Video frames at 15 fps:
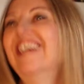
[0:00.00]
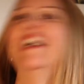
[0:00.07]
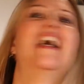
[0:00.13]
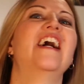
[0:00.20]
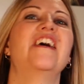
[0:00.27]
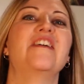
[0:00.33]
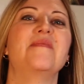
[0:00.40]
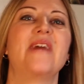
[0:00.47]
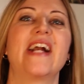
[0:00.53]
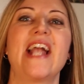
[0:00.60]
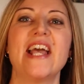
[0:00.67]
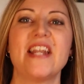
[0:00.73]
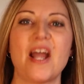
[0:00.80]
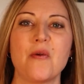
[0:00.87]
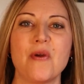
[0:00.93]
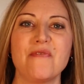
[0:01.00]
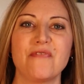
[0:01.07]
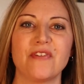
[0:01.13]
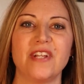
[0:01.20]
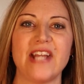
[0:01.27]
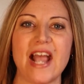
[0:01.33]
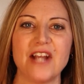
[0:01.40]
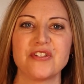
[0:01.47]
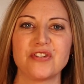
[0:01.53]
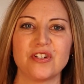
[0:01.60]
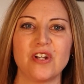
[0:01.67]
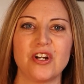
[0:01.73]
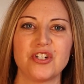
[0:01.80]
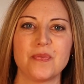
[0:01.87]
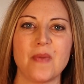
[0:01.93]
Again, I went for the extra
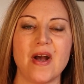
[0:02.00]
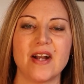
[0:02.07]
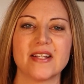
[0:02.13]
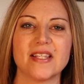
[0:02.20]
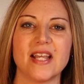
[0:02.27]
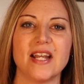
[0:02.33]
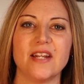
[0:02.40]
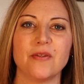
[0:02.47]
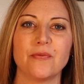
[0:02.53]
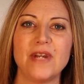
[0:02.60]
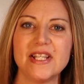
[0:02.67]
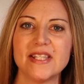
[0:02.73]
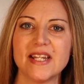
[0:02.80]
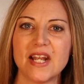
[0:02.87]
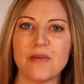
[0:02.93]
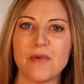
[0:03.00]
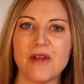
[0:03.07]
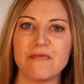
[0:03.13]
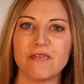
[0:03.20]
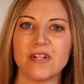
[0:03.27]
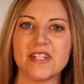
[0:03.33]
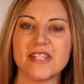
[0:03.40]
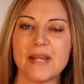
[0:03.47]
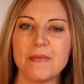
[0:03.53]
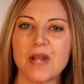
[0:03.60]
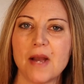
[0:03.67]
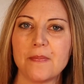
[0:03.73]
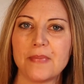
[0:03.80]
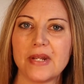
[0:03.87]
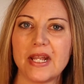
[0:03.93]
large box, and the reason I went for the same
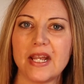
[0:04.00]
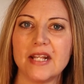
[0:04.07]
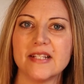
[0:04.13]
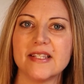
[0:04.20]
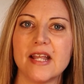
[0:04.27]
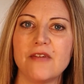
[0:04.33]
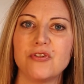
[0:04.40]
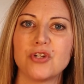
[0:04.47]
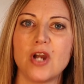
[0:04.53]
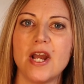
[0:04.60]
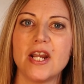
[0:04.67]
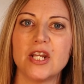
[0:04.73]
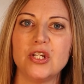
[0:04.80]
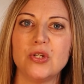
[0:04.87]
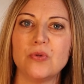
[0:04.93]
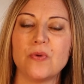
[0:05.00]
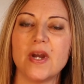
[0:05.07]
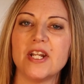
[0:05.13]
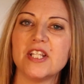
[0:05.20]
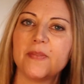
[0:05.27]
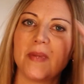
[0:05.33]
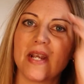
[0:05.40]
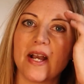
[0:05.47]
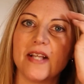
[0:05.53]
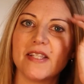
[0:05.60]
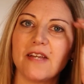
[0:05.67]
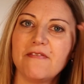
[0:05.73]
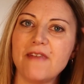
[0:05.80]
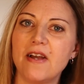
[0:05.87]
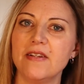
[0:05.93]
company instead of trying a new one is because
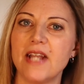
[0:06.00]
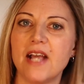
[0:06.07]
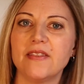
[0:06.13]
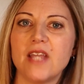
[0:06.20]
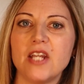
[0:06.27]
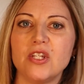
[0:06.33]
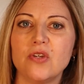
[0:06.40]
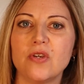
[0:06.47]
I found out that you